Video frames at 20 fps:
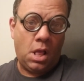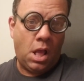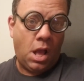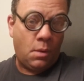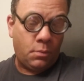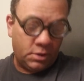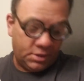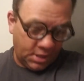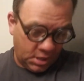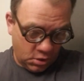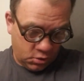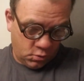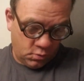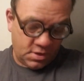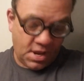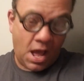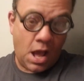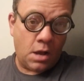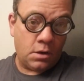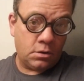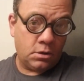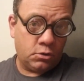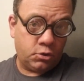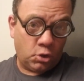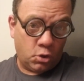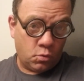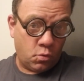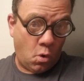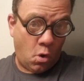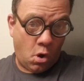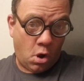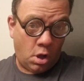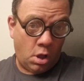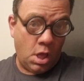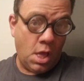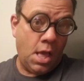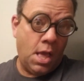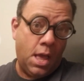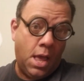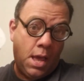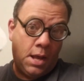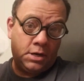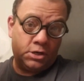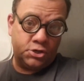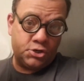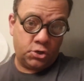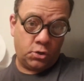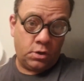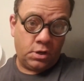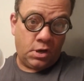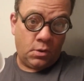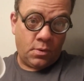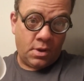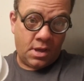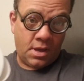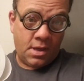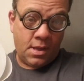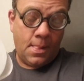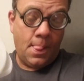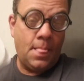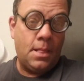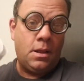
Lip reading: I will take you down to the roll and I'll show you the way